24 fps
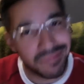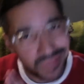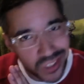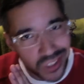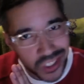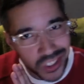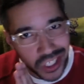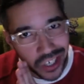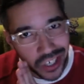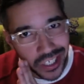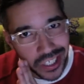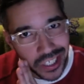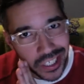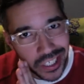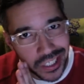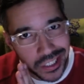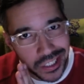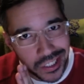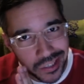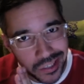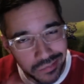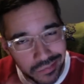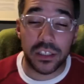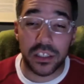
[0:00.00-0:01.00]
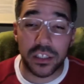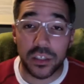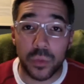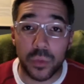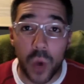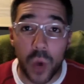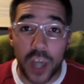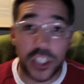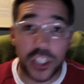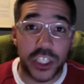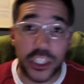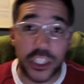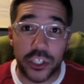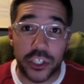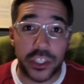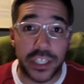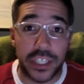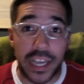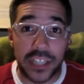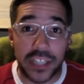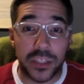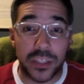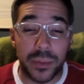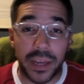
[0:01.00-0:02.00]
Sorry, kids. Walk gingerly
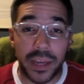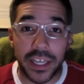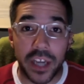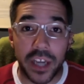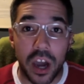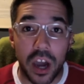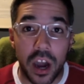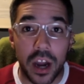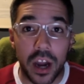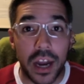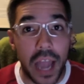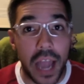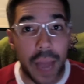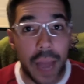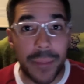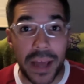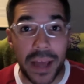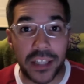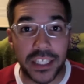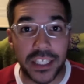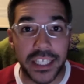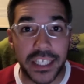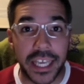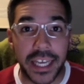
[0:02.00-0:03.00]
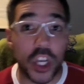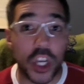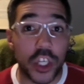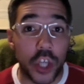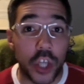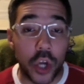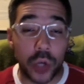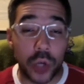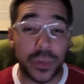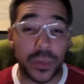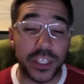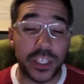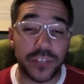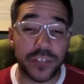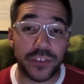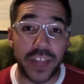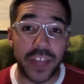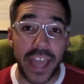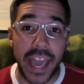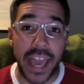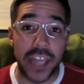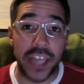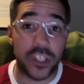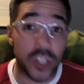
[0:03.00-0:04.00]
out to my car, about to get in. Go to reach for the
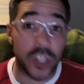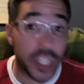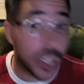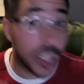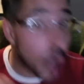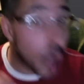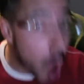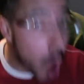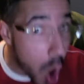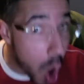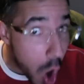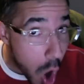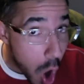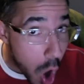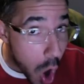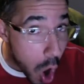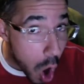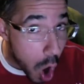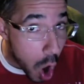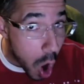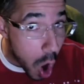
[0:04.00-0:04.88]
handle and oh,